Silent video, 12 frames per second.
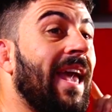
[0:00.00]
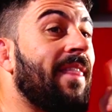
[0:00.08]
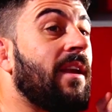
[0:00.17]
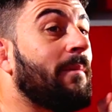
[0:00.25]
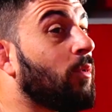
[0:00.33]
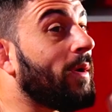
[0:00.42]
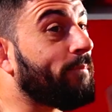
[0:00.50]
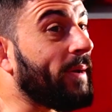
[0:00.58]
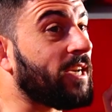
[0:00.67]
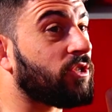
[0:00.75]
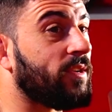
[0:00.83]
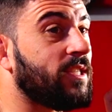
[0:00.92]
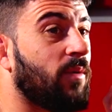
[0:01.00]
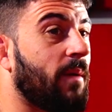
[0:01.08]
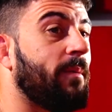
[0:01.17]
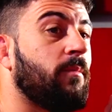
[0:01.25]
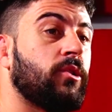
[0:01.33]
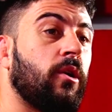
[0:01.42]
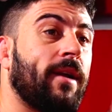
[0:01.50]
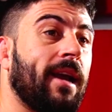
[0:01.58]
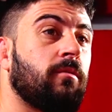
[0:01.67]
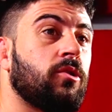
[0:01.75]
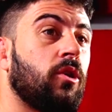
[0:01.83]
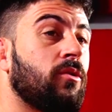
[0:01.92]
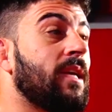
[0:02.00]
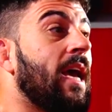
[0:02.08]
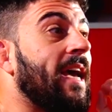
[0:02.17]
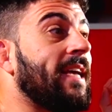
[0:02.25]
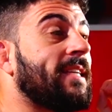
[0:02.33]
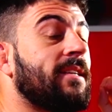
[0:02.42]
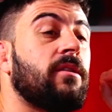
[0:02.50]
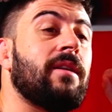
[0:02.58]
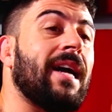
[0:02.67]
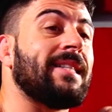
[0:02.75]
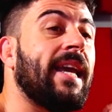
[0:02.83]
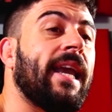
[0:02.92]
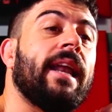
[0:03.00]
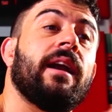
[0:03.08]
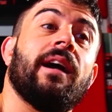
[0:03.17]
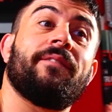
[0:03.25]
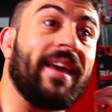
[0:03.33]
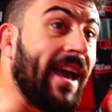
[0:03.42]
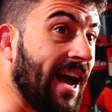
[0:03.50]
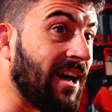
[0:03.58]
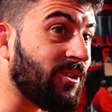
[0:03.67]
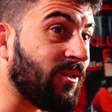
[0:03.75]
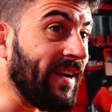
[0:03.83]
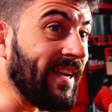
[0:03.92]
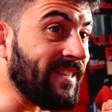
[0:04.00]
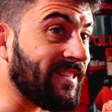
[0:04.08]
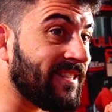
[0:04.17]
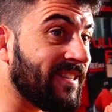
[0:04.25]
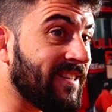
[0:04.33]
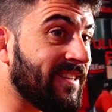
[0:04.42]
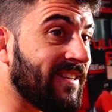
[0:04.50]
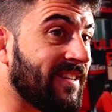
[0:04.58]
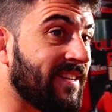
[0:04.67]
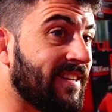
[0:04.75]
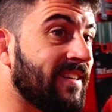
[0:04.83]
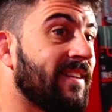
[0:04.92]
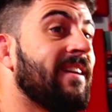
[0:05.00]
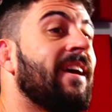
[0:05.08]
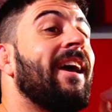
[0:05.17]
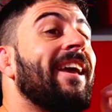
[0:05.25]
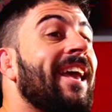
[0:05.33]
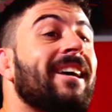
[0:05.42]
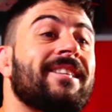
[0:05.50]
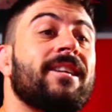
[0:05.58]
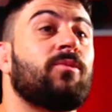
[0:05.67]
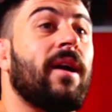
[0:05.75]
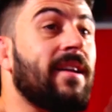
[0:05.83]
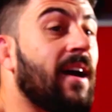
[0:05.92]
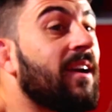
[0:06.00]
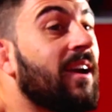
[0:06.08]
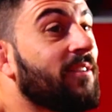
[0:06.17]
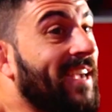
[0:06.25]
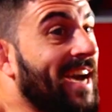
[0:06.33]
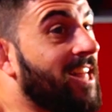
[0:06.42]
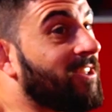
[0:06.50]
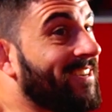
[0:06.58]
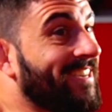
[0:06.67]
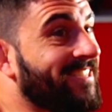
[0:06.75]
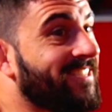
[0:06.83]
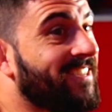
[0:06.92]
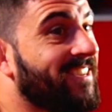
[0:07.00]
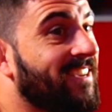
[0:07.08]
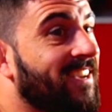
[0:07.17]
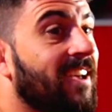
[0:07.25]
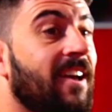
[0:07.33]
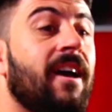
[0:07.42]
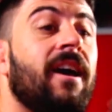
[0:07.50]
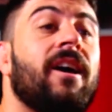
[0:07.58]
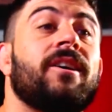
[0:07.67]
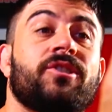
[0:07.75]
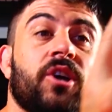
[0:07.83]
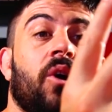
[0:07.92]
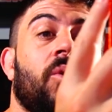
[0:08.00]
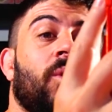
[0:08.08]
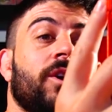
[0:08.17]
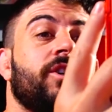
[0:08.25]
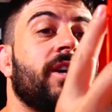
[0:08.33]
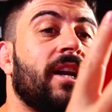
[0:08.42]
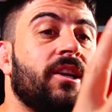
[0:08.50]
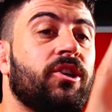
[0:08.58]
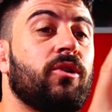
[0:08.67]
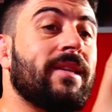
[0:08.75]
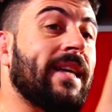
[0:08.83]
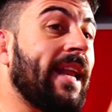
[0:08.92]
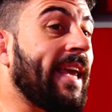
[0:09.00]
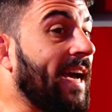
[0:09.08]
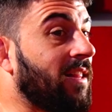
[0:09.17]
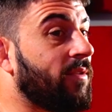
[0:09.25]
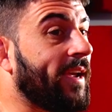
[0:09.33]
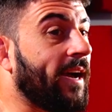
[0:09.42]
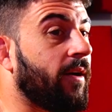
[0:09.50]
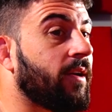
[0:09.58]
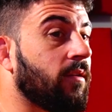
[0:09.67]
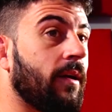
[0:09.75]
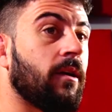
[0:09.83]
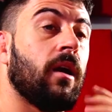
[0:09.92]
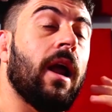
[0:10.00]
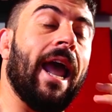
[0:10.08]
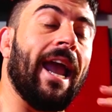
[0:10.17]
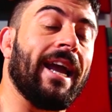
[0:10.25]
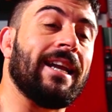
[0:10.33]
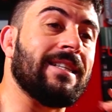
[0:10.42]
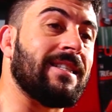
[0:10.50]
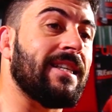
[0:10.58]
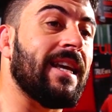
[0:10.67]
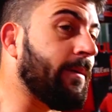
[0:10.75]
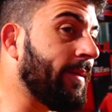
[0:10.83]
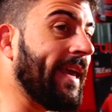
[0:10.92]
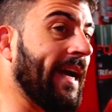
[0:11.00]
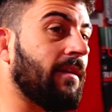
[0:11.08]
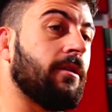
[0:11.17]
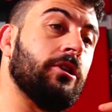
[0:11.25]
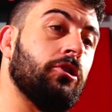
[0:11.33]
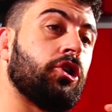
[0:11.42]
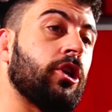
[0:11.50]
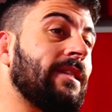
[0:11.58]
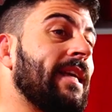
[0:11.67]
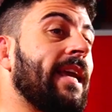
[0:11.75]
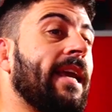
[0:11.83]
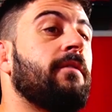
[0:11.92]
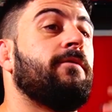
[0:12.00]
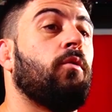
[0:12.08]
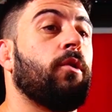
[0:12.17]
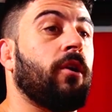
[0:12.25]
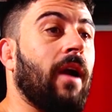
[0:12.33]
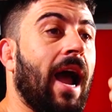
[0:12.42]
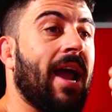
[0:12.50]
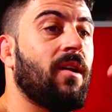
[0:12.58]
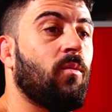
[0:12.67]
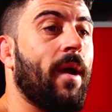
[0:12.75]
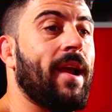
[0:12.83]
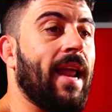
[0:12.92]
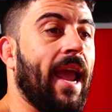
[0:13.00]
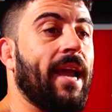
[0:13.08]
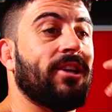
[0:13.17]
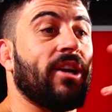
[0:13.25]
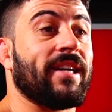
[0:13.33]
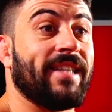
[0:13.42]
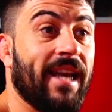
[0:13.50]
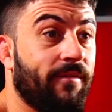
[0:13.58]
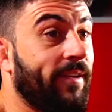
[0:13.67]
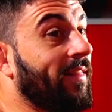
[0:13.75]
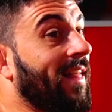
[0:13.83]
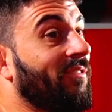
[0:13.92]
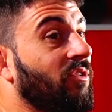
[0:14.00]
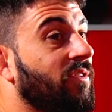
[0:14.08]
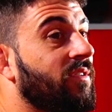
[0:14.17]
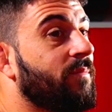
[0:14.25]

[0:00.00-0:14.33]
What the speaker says: And the number 1 biggest reason why people don't get results is because they're not taking enough calories. Yes, that's right, not enough calories. So what you got to do is get a calorie calculator and see how many calories you should take in for your height, weight, age, and activity level.